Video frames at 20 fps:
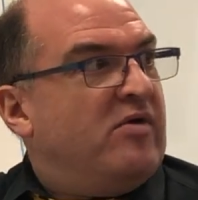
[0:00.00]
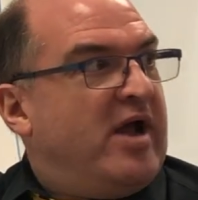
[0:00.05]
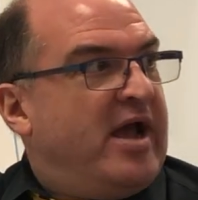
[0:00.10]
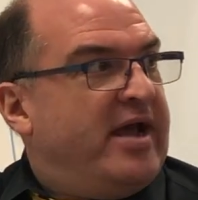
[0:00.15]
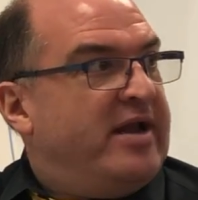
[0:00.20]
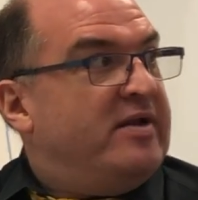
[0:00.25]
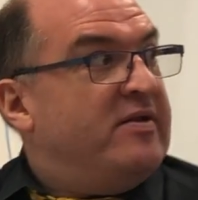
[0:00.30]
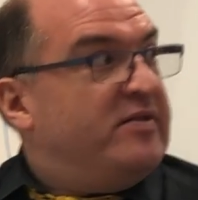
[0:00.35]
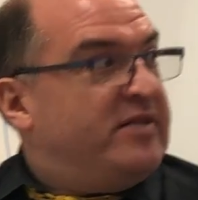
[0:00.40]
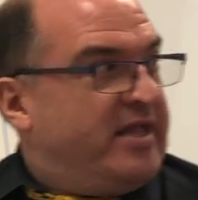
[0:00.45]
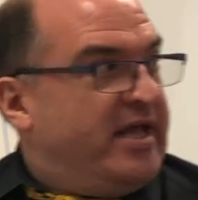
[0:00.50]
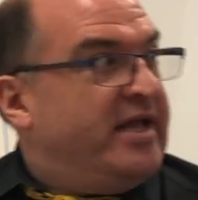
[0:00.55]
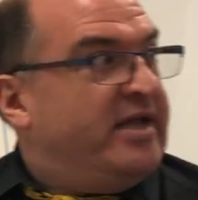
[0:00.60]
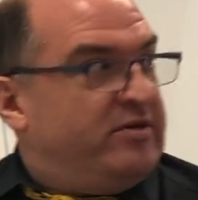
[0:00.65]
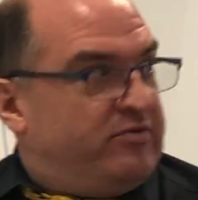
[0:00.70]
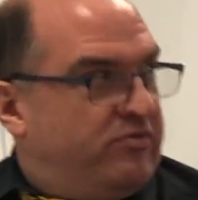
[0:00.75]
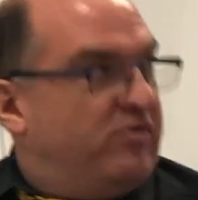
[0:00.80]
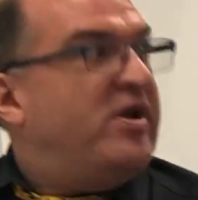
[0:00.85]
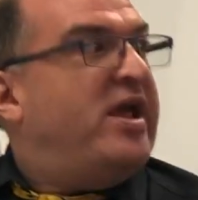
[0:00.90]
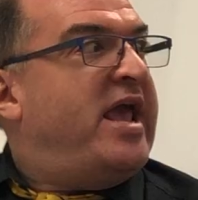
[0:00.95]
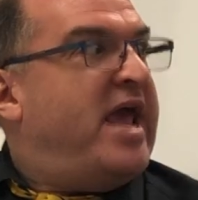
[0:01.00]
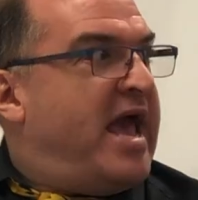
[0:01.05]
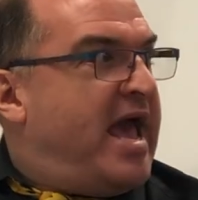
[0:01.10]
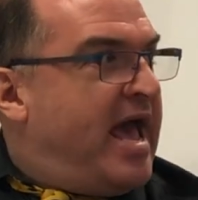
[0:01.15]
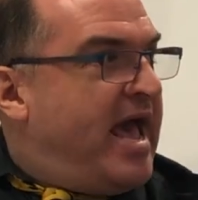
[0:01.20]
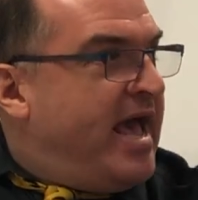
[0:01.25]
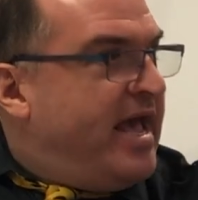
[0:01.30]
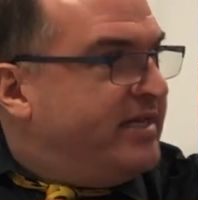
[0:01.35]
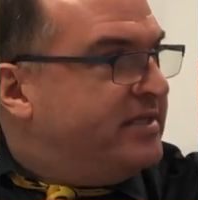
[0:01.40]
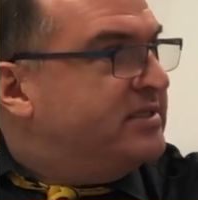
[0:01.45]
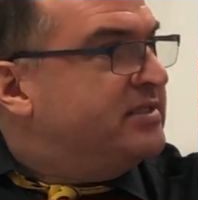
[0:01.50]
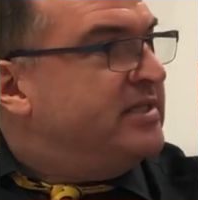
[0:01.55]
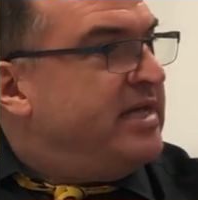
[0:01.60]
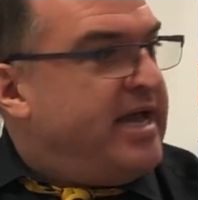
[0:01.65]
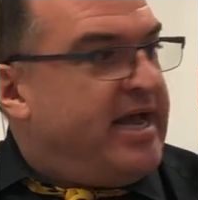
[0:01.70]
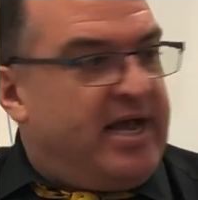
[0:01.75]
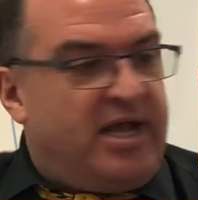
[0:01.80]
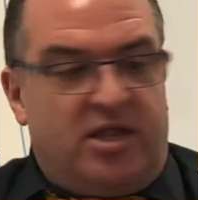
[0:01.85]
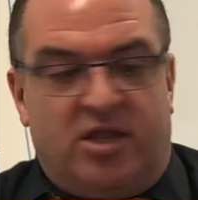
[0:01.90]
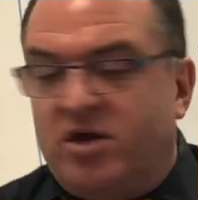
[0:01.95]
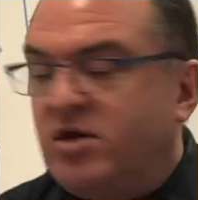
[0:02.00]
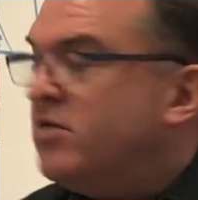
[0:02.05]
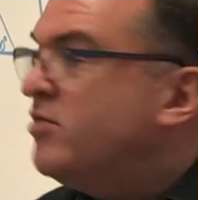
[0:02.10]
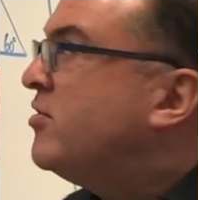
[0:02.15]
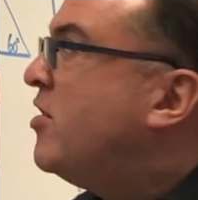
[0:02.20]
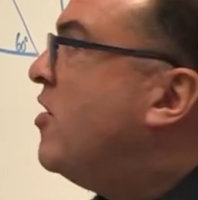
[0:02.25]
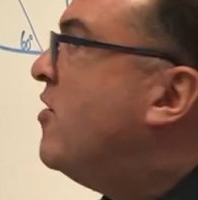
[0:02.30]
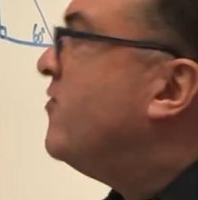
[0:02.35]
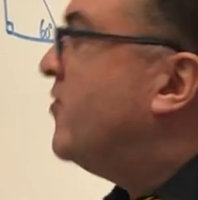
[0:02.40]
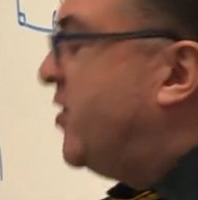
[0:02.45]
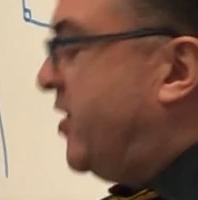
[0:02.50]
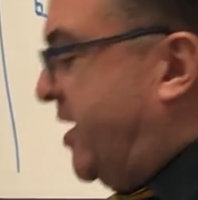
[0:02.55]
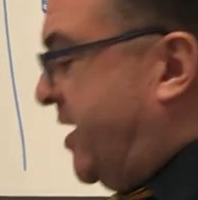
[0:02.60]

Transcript: right? This, yes, Taylor. Over